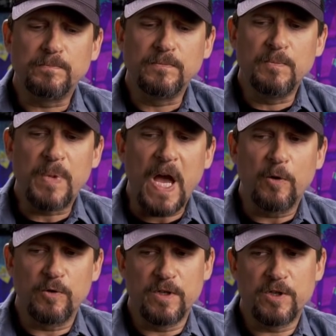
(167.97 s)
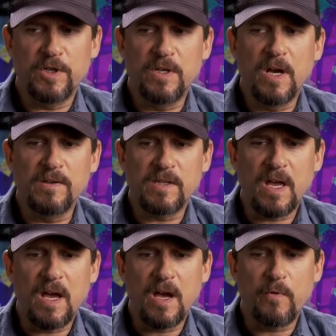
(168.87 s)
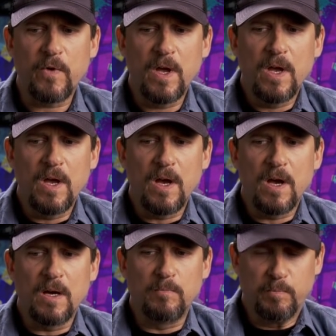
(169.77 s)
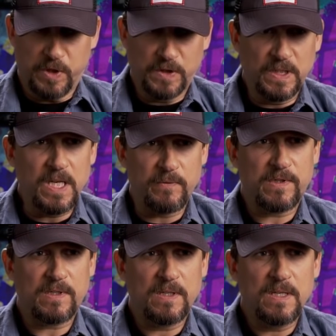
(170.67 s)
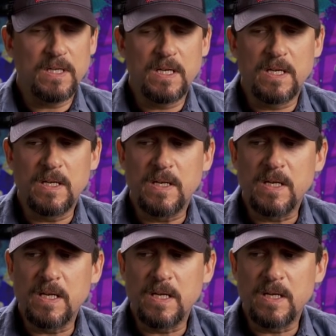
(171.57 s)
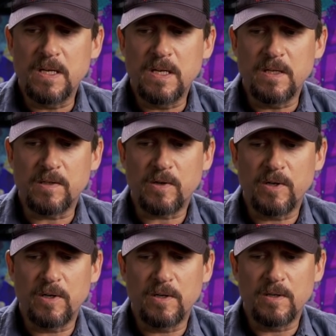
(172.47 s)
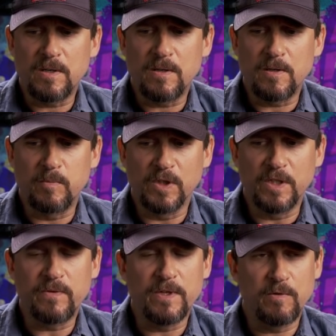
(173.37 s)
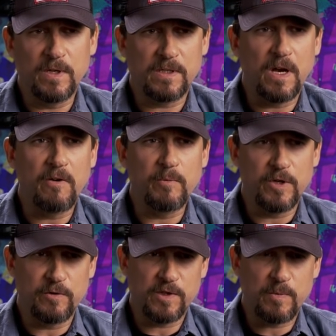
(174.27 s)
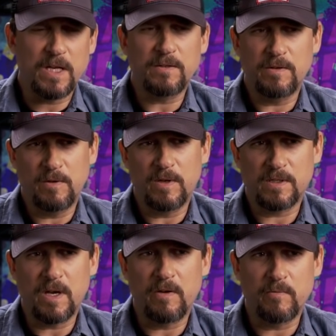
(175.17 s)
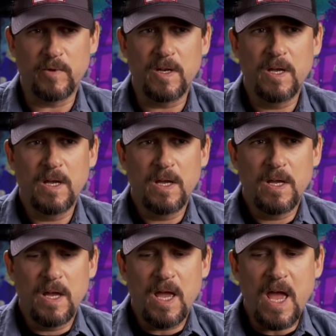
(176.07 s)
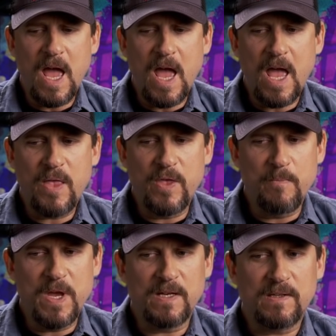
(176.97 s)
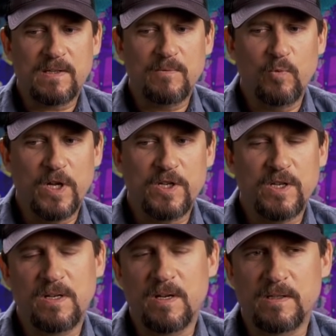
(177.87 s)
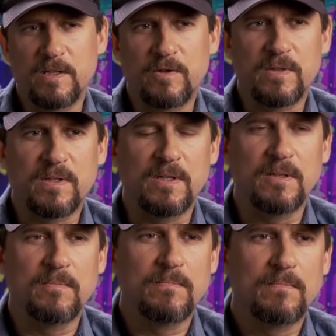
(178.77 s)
boundaries. She does have beliefs, and it's her belief in the U.S. government and respect to the U.S. government that makes what she does interesting.